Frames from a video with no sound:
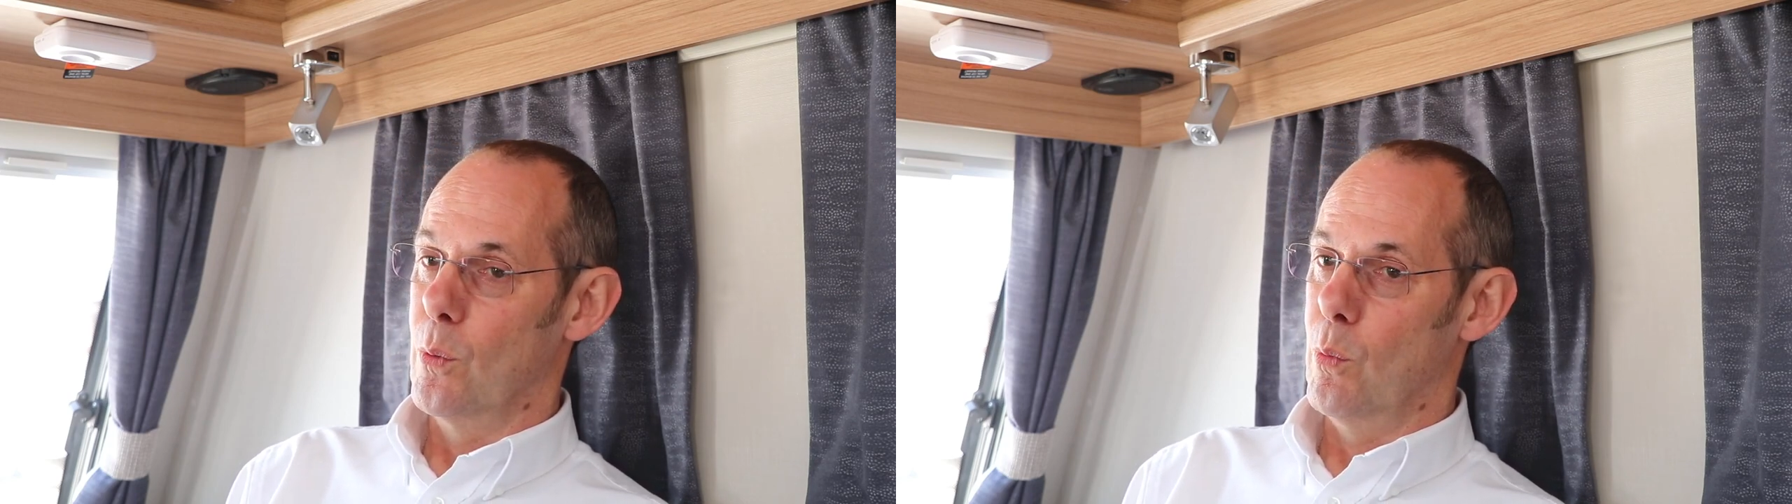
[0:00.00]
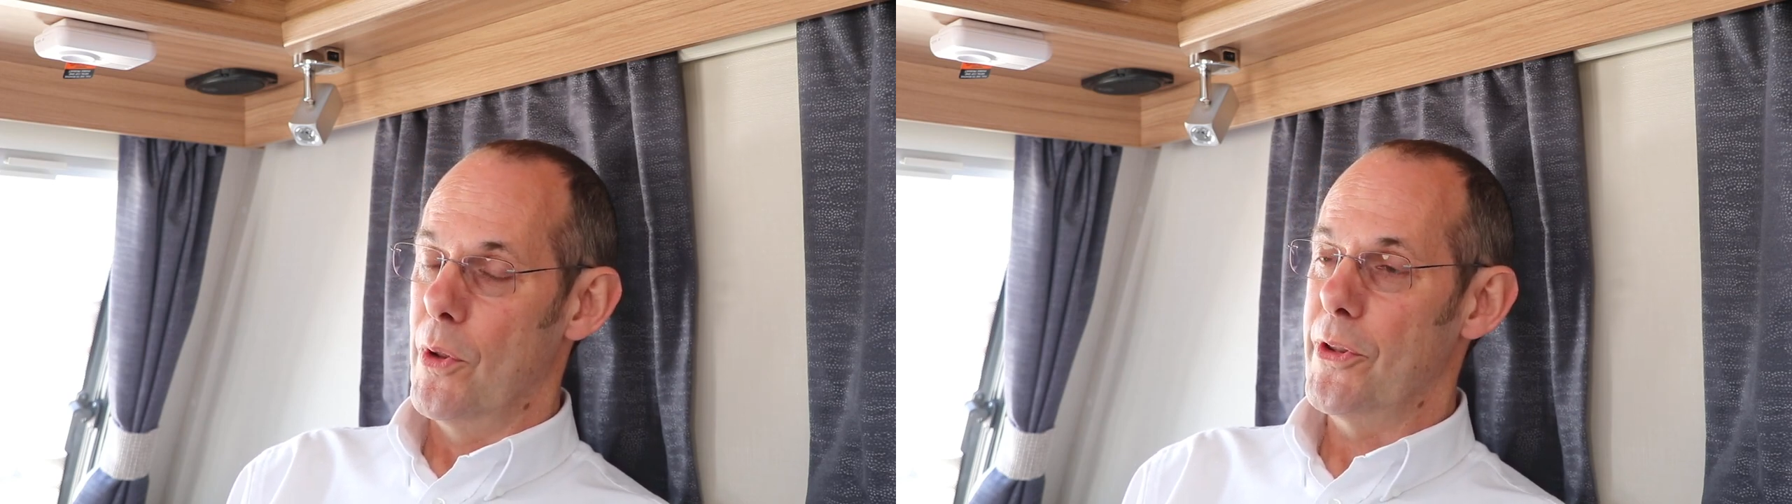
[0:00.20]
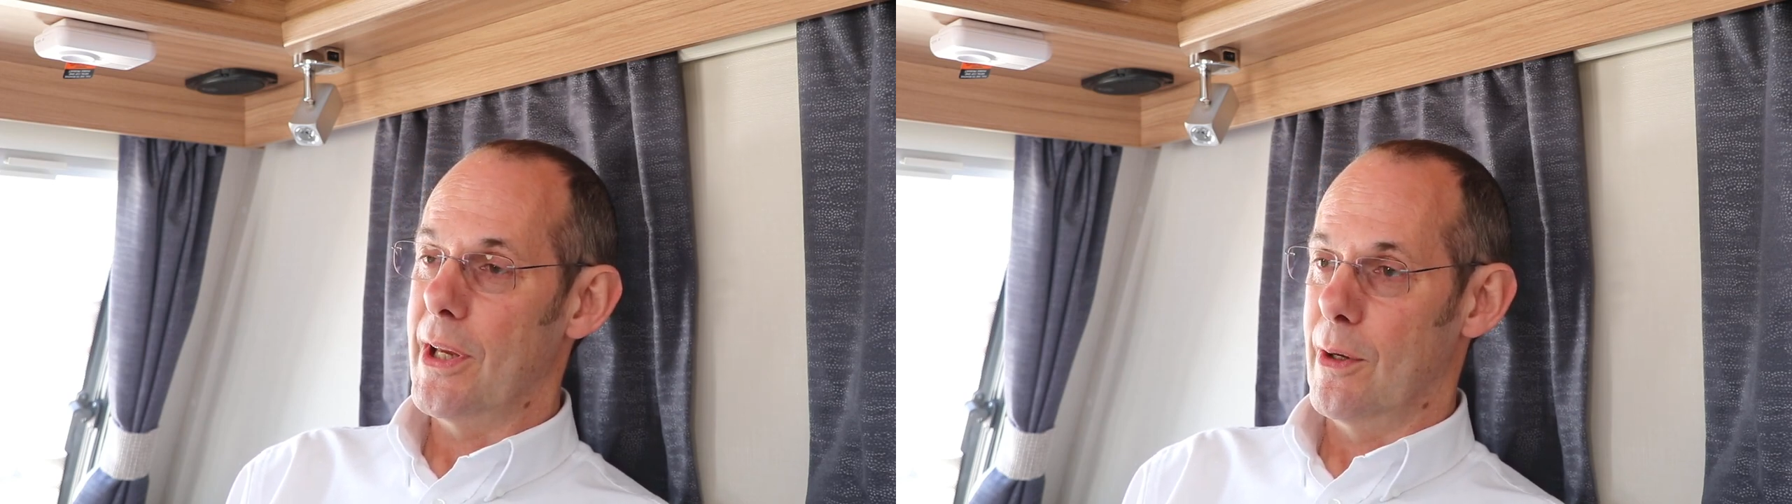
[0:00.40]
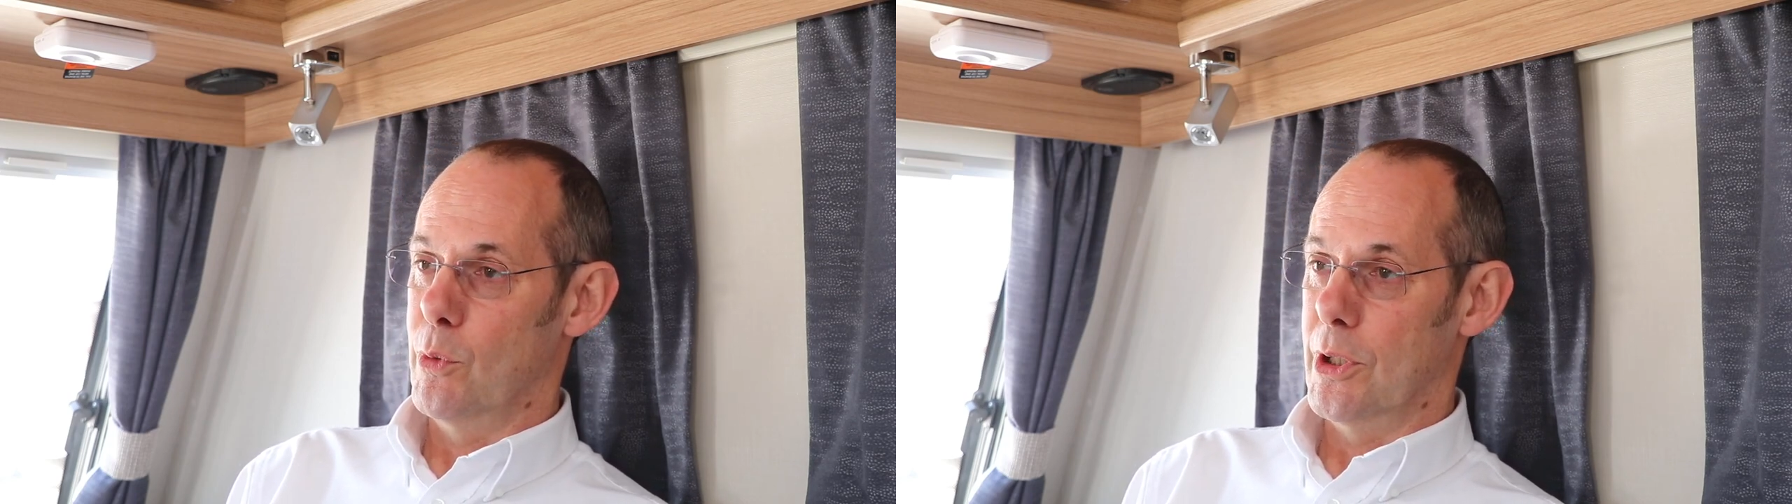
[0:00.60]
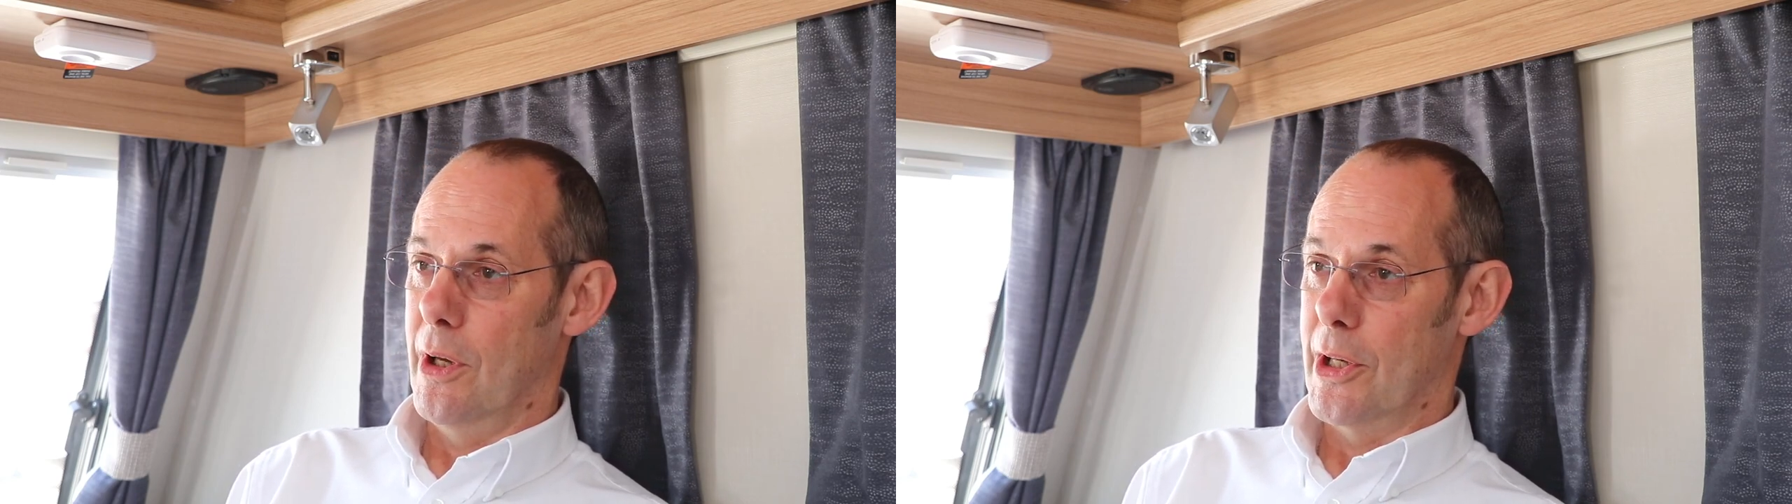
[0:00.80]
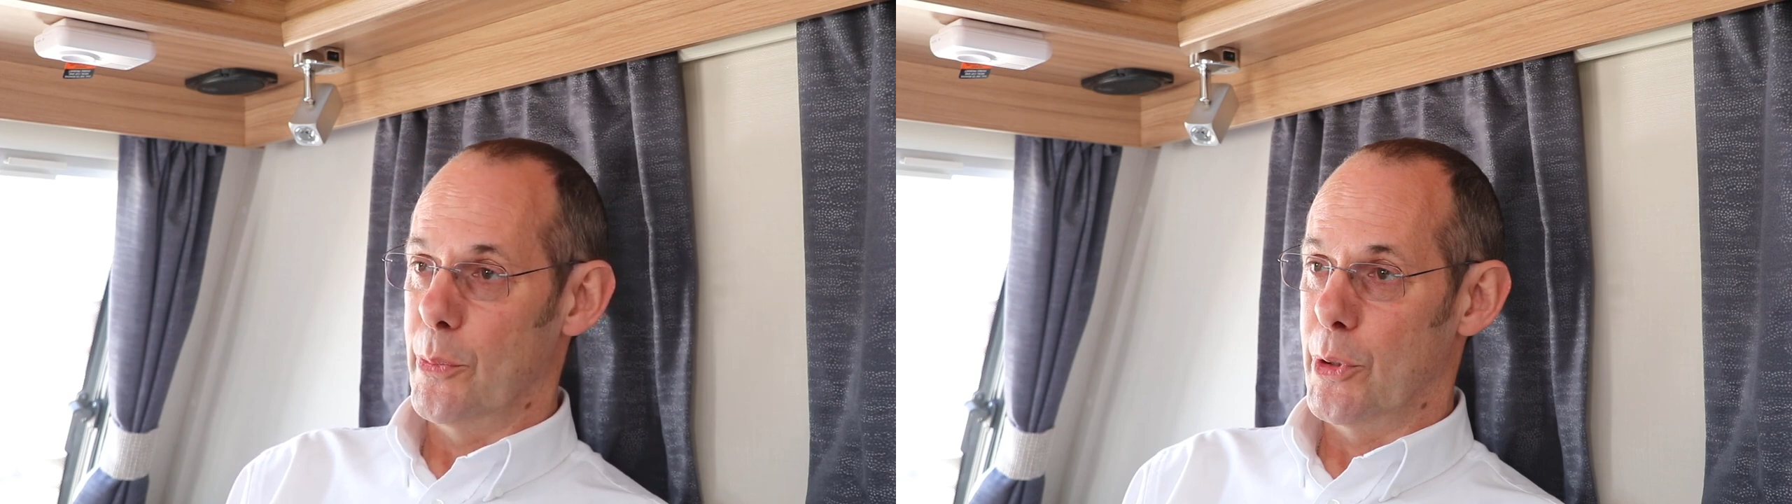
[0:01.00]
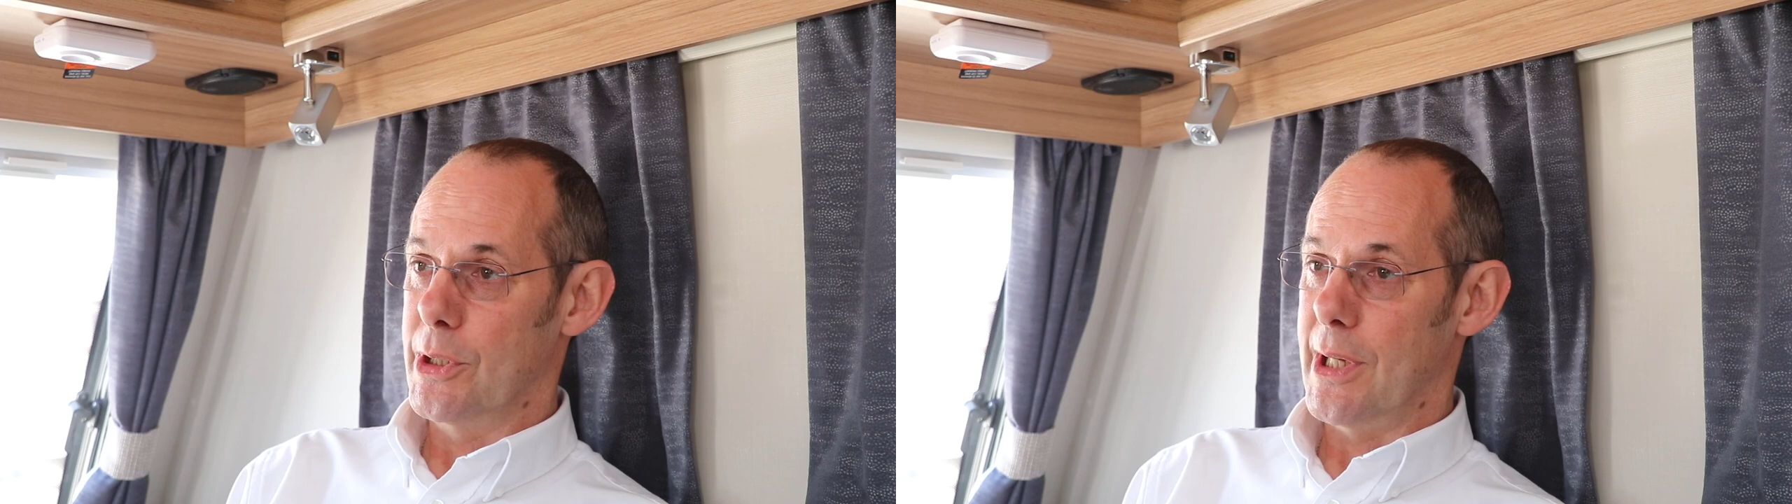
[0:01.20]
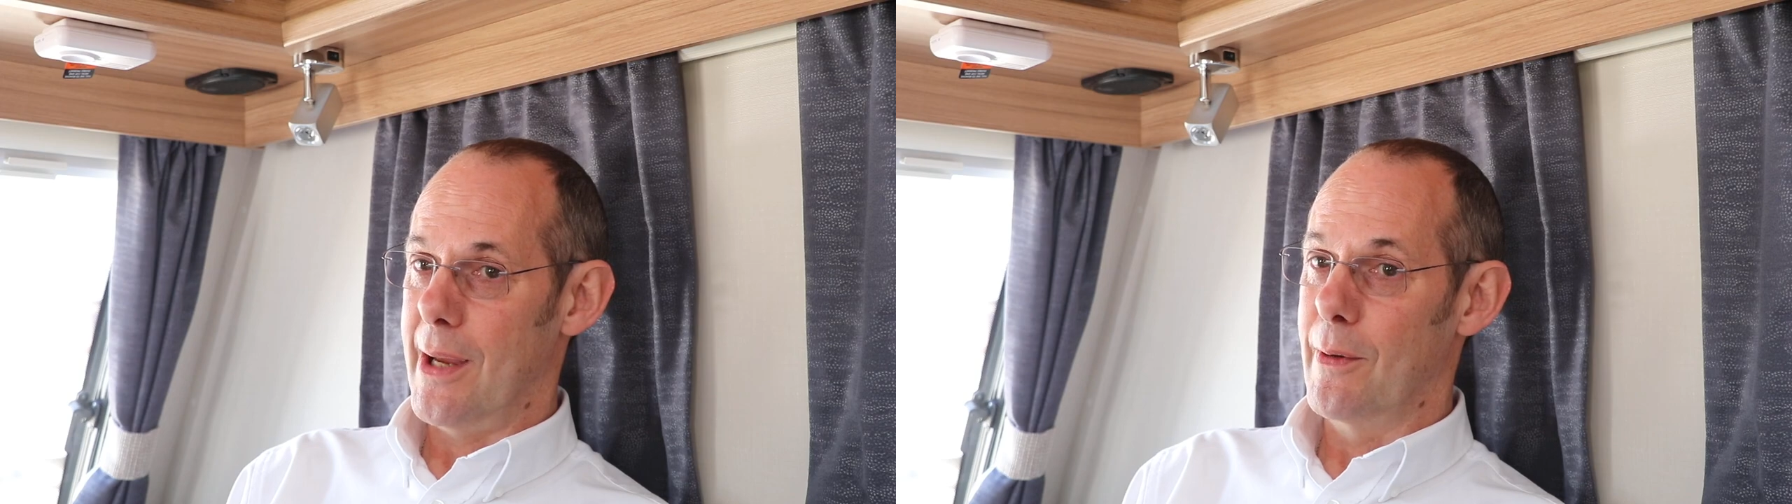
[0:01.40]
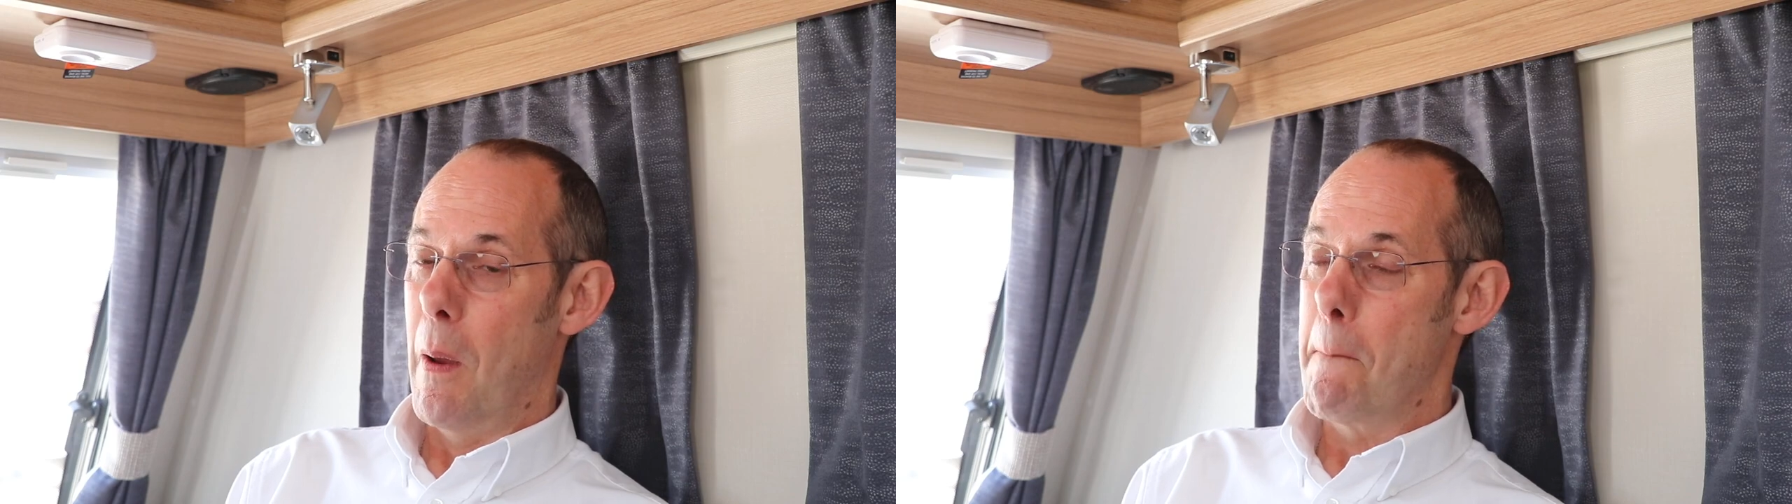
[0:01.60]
One thing I would like to point out,